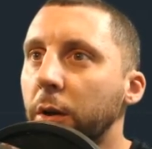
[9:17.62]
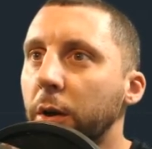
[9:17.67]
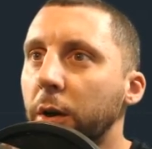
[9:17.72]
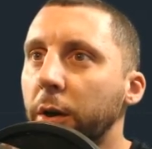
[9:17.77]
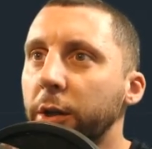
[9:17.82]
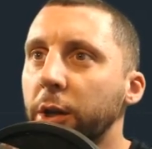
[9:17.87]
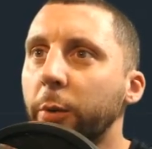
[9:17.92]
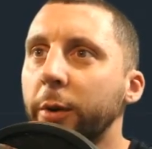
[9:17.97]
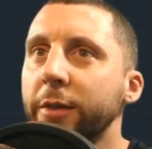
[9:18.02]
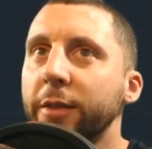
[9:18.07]

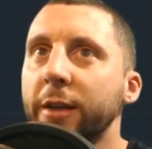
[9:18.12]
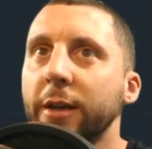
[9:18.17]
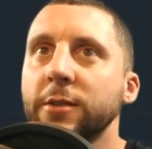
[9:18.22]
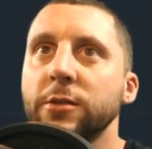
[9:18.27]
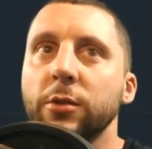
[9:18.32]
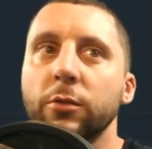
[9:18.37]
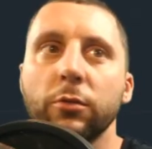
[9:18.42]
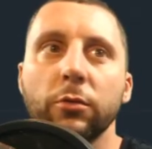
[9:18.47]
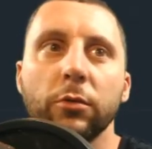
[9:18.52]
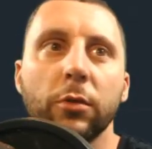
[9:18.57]
You know what, that's
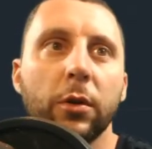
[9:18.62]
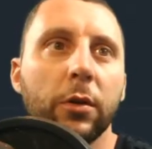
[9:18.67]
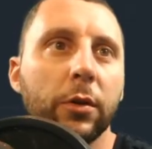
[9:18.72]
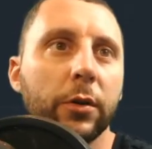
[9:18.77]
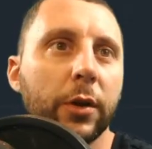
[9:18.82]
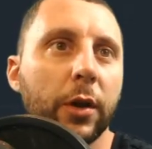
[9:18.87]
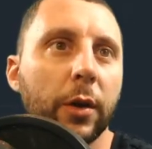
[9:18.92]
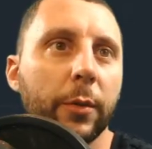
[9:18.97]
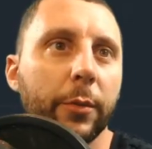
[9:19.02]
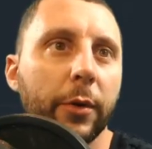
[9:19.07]
the wrong
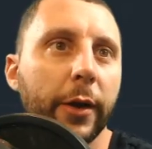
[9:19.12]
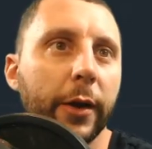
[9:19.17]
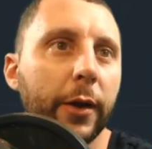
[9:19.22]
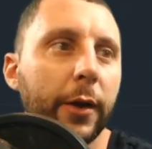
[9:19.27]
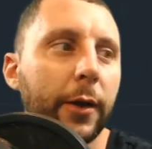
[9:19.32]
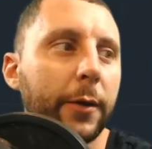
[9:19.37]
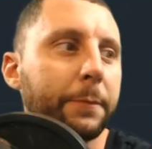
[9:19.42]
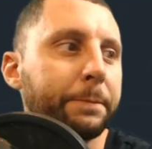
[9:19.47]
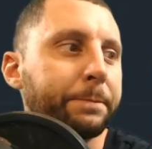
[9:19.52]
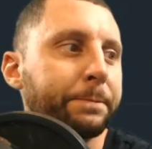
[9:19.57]
number, hang
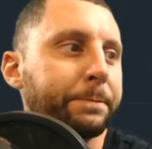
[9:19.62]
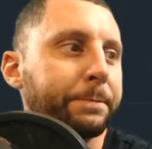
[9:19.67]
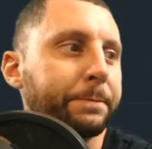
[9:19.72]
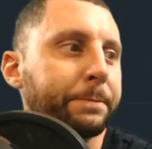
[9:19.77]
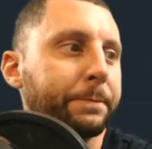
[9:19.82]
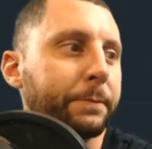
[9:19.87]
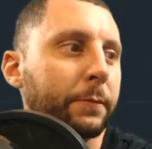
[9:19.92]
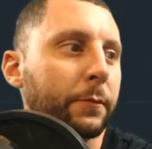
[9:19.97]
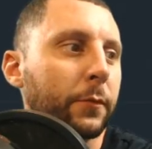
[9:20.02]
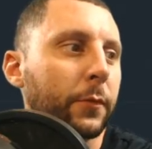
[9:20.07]
on.
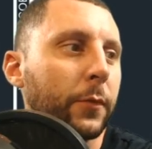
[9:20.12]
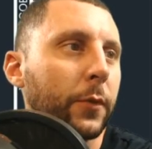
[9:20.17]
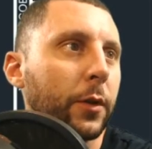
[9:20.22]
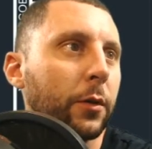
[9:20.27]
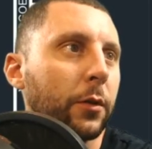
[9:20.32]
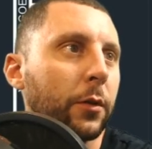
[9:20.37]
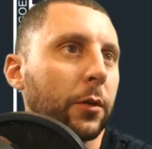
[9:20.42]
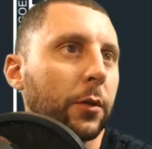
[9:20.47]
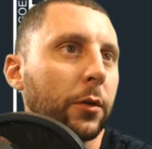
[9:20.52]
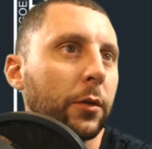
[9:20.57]

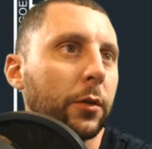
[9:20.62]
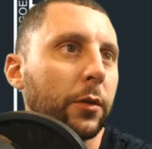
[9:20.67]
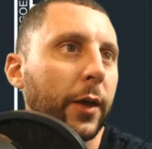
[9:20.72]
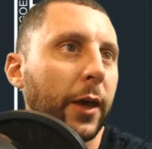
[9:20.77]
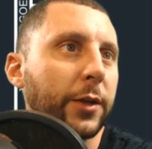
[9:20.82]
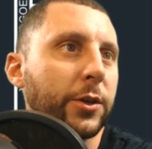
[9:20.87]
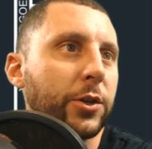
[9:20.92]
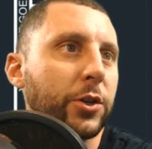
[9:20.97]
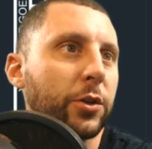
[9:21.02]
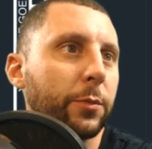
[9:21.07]

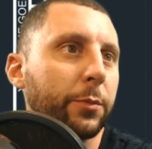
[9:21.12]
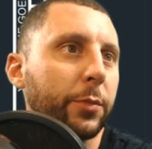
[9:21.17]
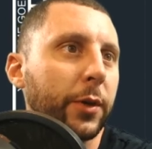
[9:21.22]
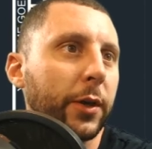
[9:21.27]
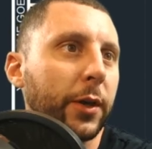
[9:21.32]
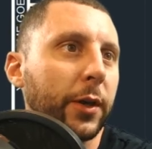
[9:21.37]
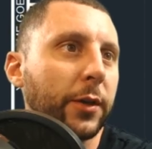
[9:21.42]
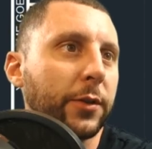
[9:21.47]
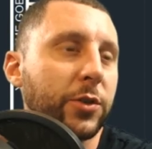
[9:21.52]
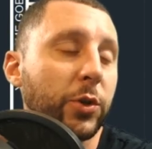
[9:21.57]
That should
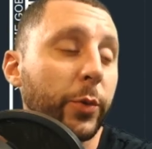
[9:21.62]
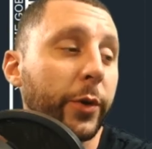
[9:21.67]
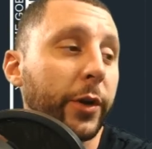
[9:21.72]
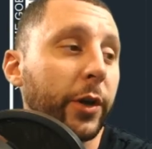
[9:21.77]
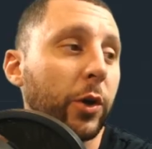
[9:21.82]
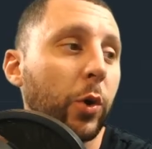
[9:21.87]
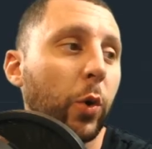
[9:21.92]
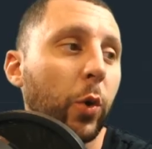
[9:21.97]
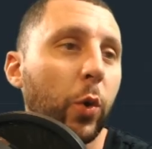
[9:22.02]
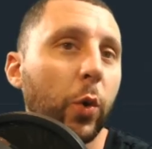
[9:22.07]
be
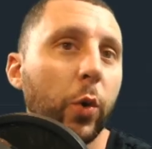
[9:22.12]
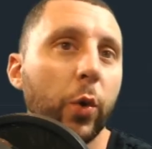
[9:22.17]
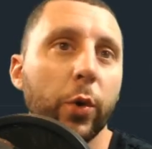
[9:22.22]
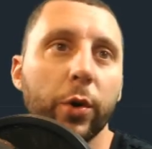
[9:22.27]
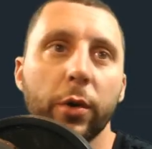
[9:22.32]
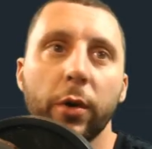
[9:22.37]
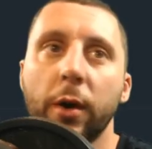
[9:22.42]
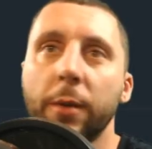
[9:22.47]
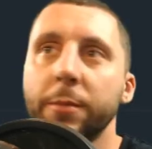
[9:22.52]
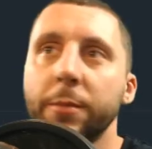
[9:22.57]

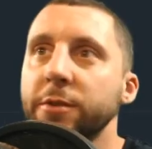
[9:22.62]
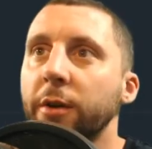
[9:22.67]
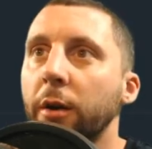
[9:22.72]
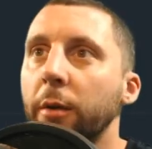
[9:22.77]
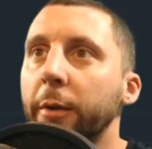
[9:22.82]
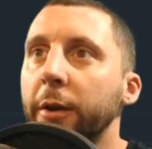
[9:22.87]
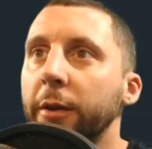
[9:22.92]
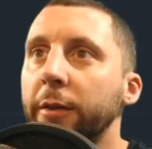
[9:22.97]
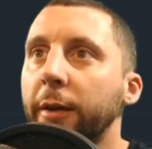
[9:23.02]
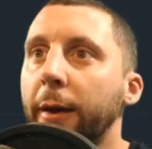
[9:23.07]
2.25. I'm sorry
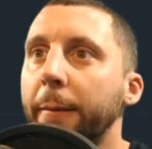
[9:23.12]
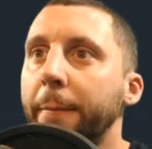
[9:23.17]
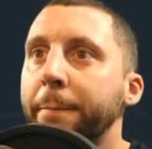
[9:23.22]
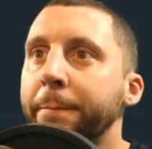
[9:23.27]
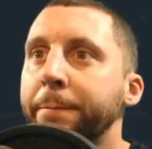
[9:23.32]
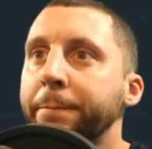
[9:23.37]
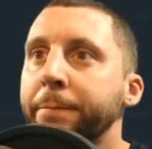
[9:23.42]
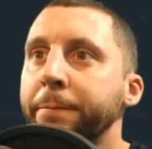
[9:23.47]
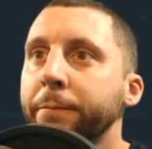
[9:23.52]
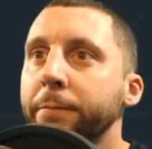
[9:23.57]
about that.
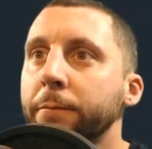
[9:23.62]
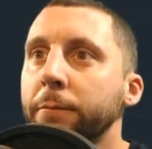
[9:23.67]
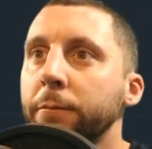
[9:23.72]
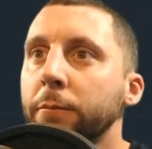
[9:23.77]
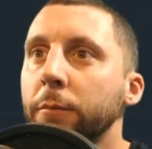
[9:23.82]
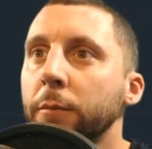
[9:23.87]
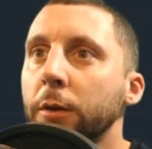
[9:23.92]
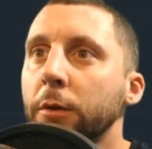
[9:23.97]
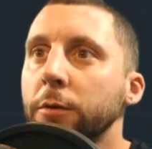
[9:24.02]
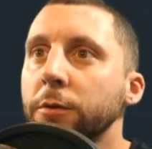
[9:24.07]

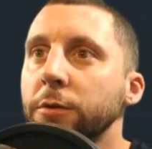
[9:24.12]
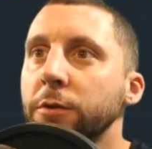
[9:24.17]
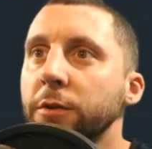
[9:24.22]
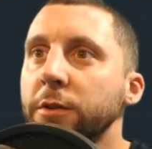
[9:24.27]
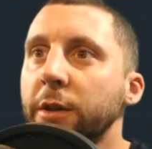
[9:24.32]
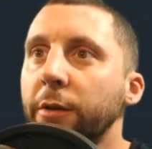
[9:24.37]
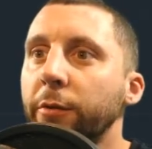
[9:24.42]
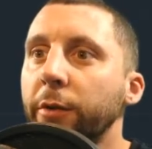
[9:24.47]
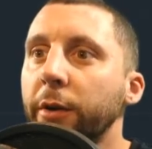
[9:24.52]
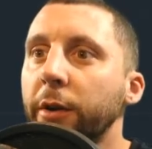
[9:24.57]
So let's
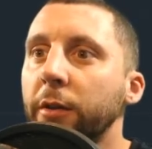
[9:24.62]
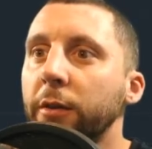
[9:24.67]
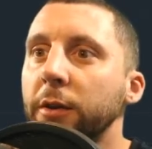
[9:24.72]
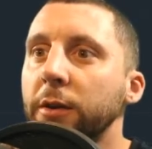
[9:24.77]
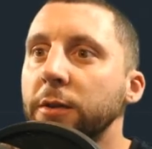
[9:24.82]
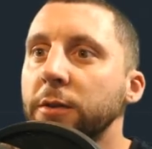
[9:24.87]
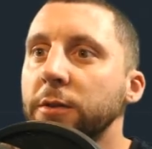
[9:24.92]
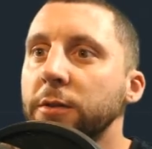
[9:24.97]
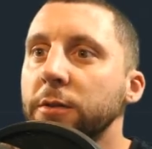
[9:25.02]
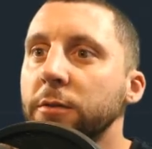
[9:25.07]
get rid of
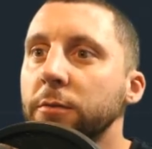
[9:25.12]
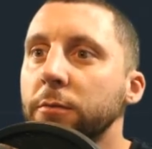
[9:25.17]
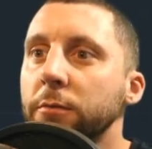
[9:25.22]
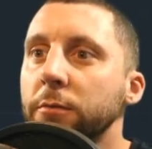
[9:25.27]
these.